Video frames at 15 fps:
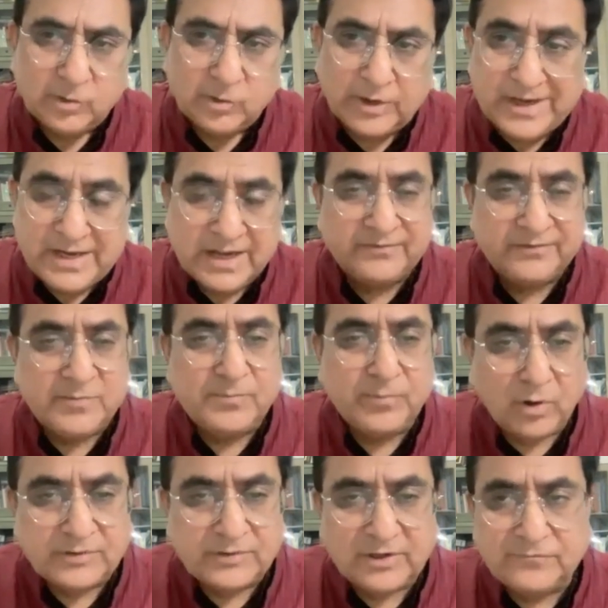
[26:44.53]
Now, India is
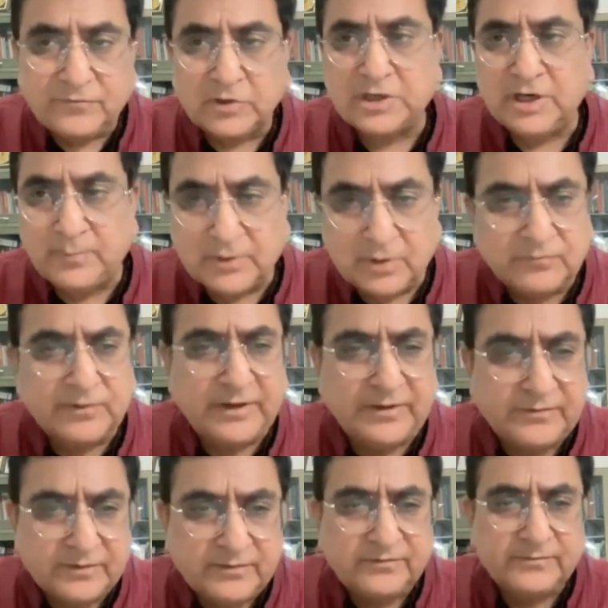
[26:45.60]
important for a couple of
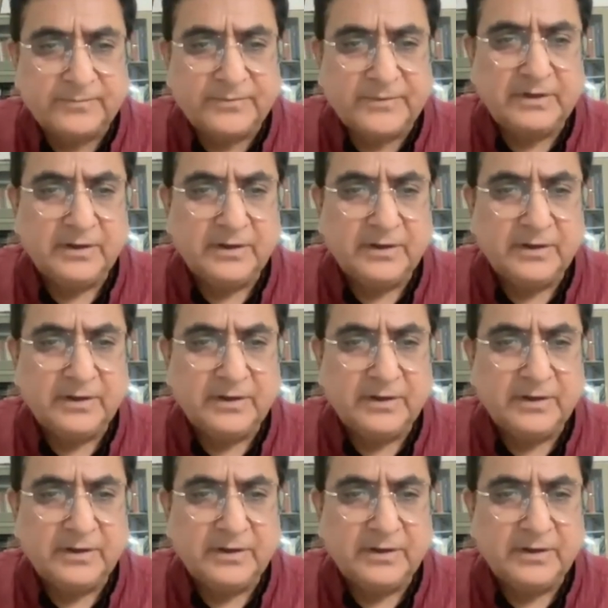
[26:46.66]
reasons.